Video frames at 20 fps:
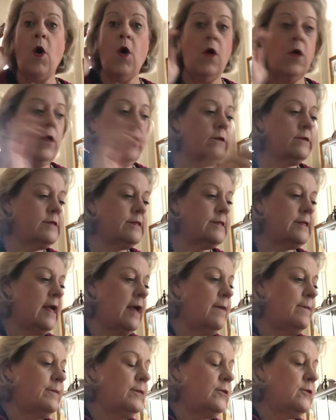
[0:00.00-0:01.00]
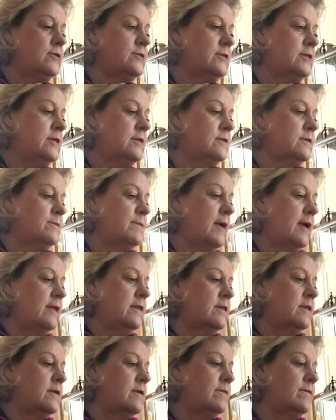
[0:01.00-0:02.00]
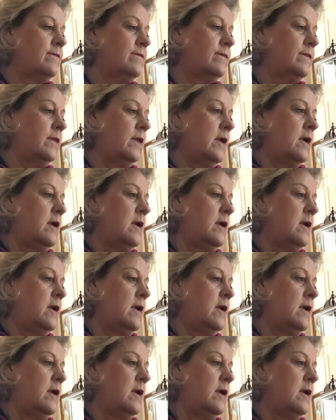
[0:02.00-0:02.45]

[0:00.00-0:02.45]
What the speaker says: all samplers this month.